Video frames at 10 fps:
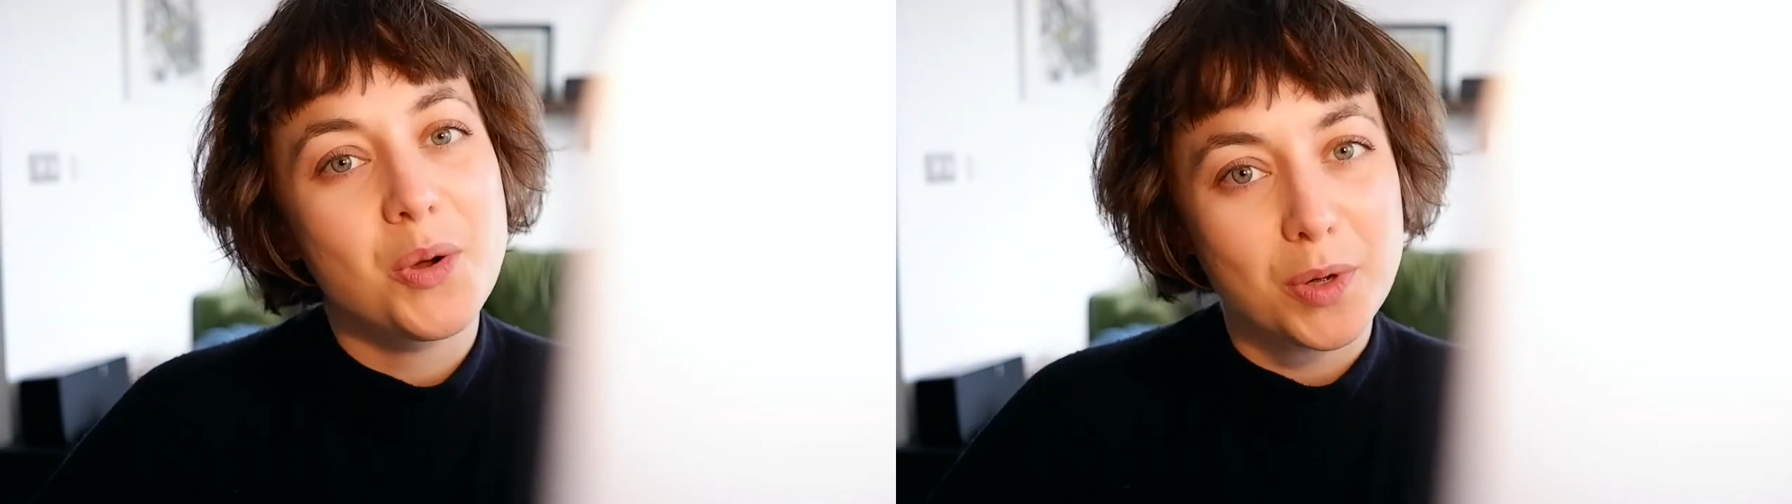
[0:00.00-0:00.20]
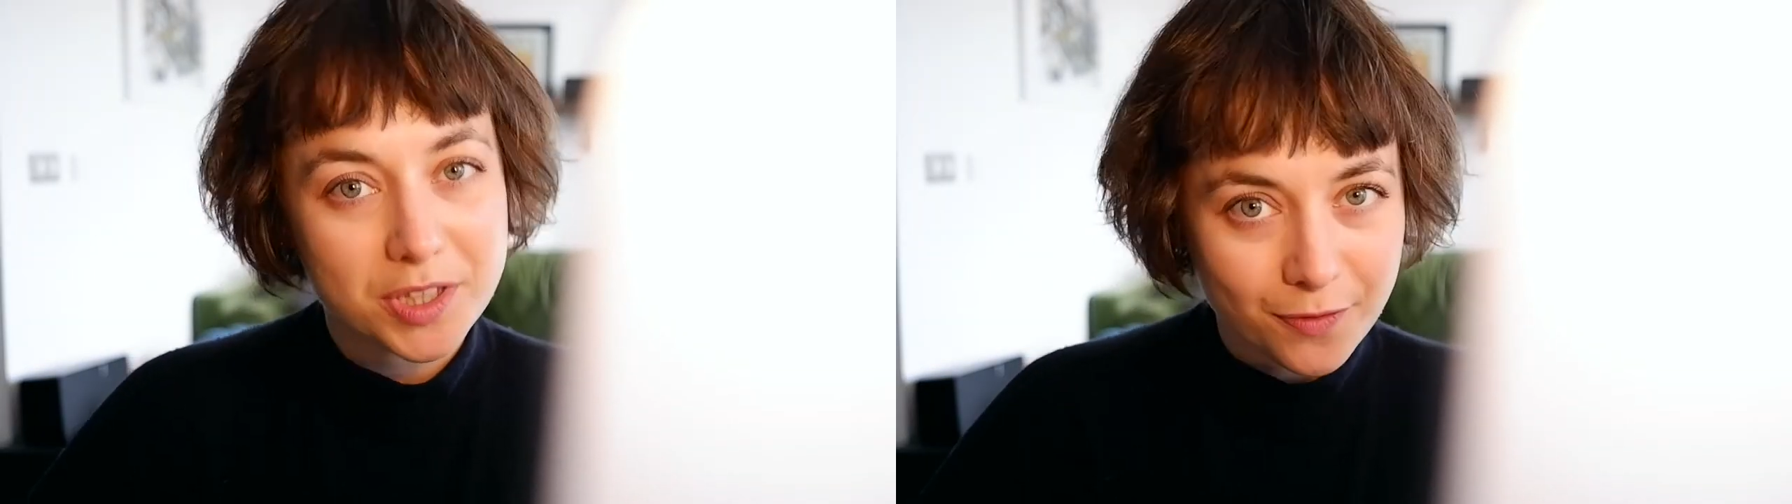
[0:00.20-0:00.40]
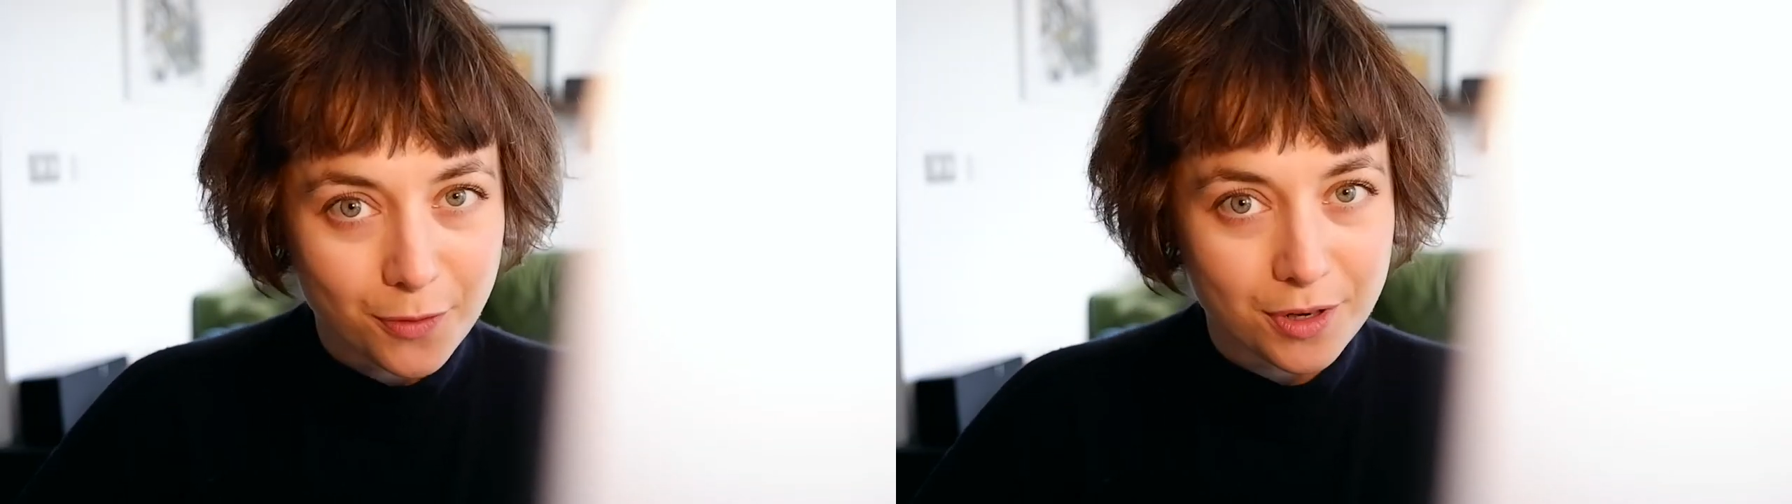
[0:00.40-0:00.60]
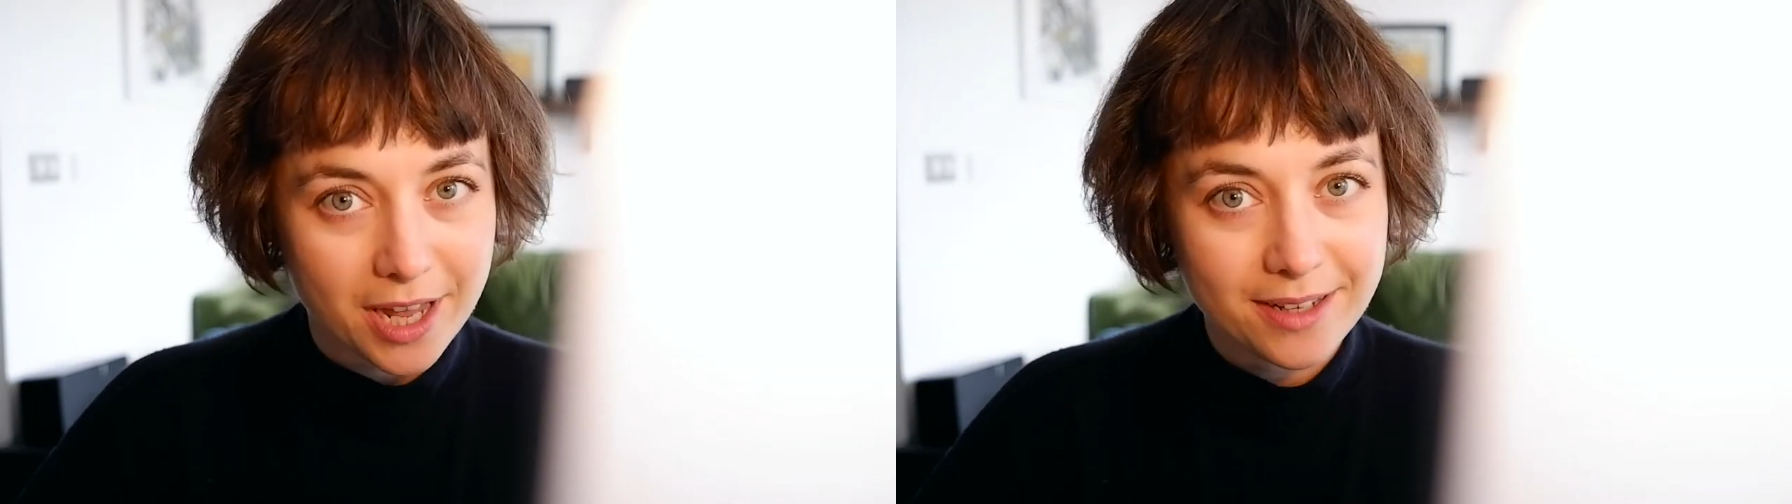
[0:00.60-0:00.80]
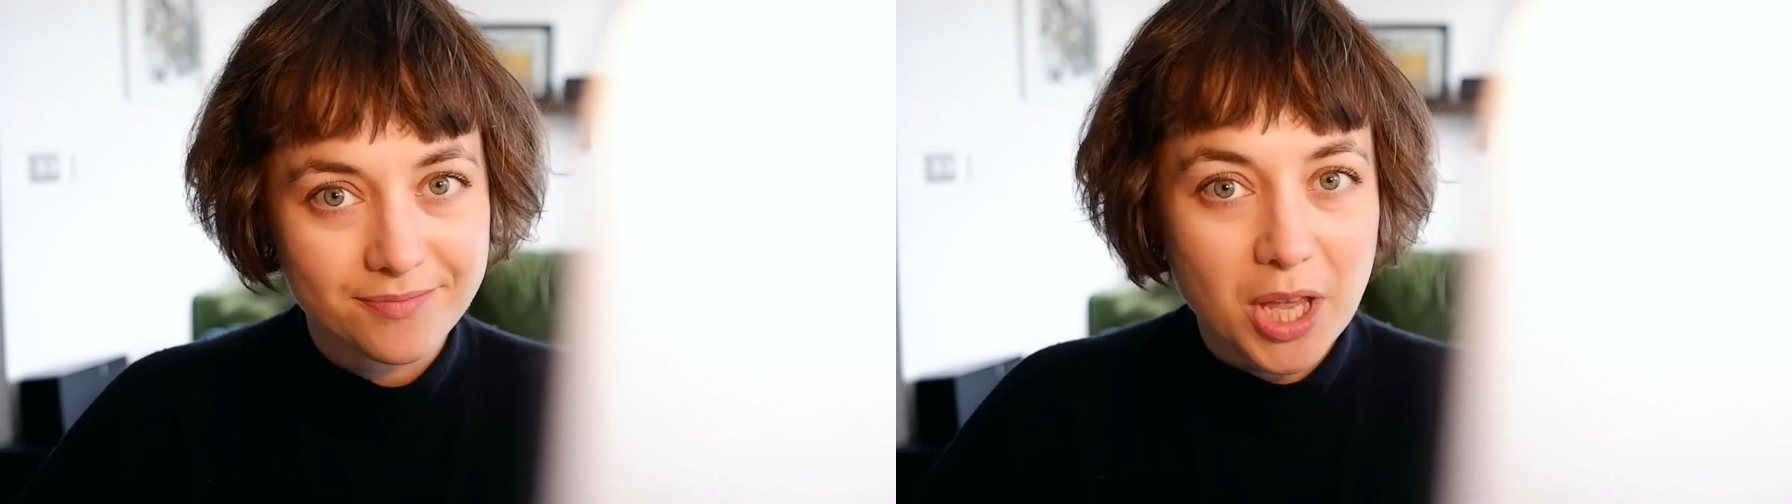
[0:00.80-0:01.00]
Once a
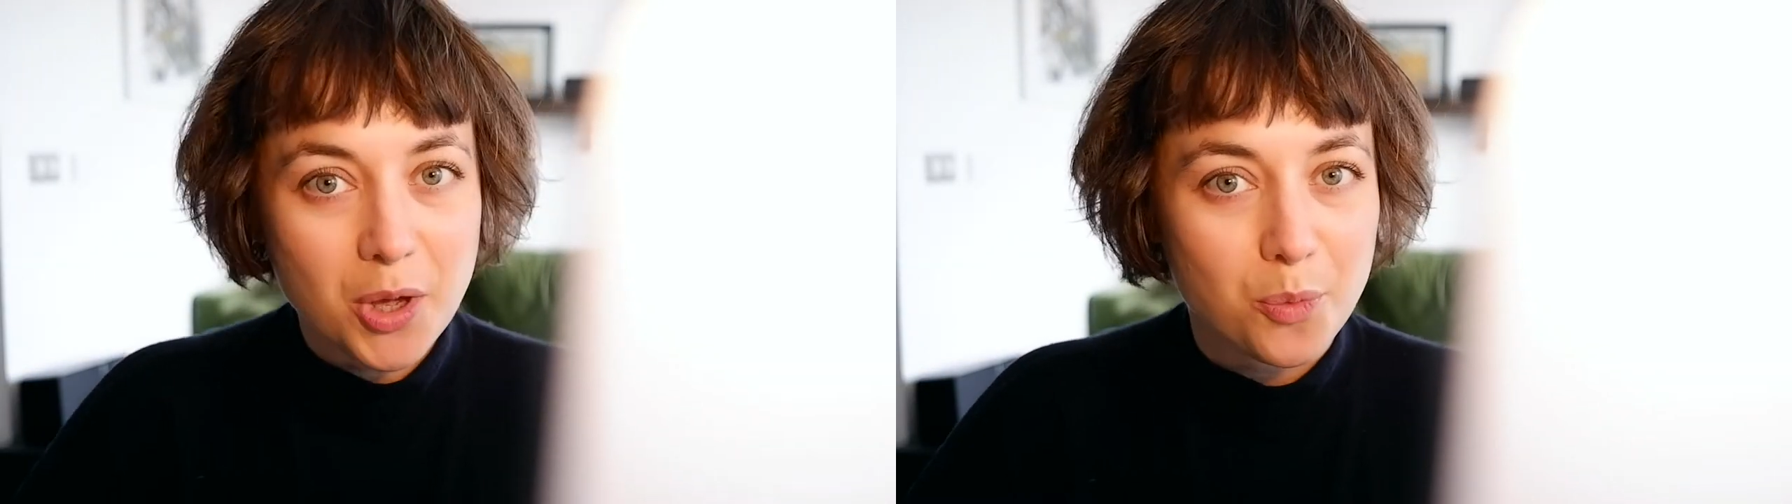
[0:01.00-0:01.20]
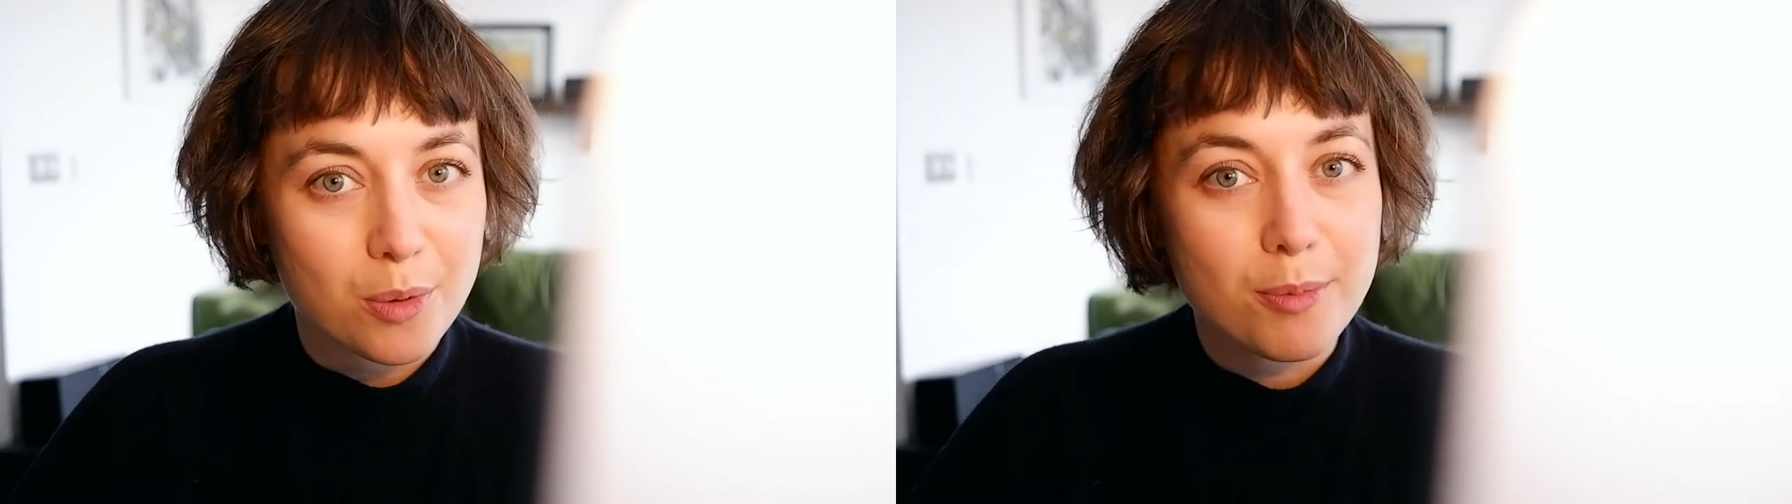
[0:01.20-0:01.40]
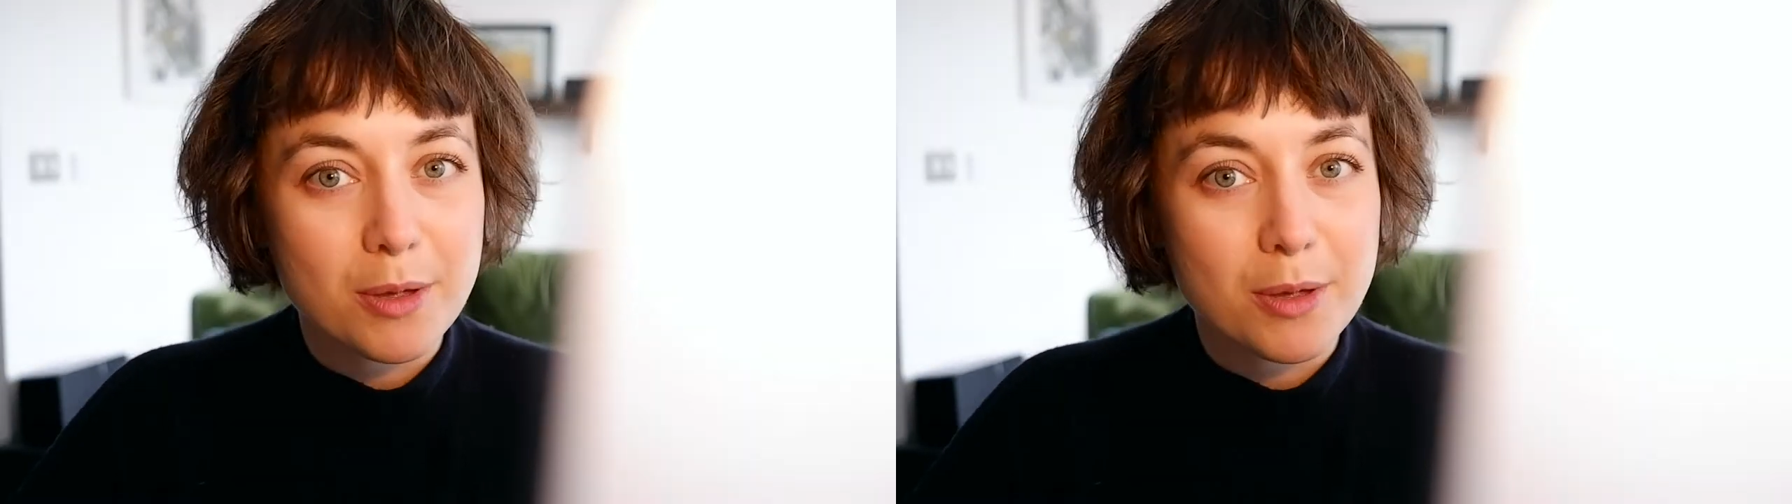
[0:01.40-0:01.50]
fortnight, we will